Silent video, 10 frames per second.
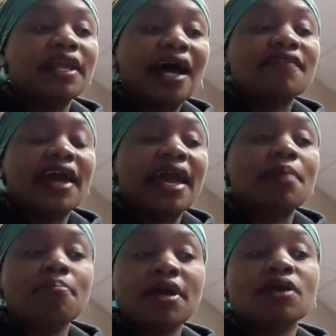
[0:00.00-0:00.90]
And I've
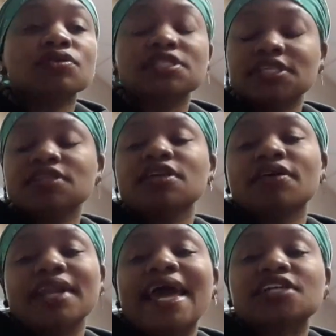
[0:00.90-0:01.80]
had males sit
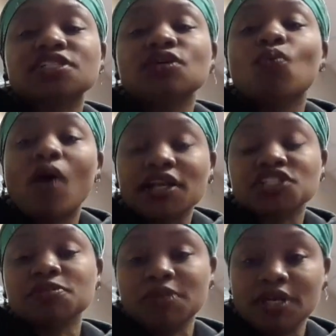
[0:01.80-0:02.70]
there and actually
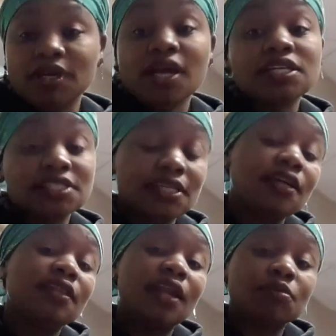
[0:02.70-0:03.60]
watch me,
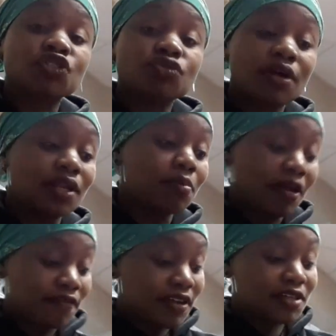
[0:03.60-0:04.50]
seeing that I'm struggling,
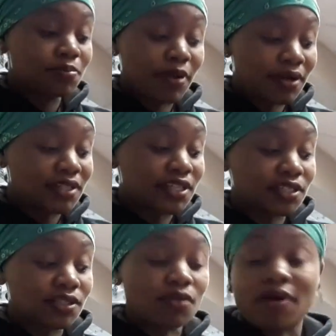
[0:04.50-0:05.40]
my feet is barely
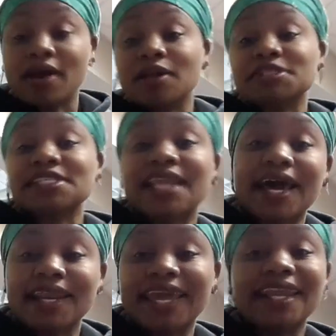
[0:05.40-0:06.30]
touching the ground, I'm
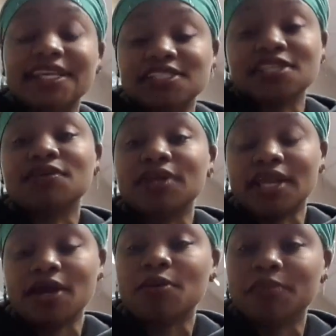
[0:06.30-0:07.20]
sliding, and they still
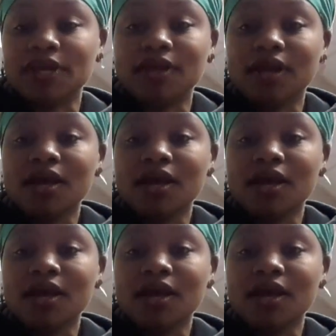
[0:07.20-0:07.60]
didn't help me.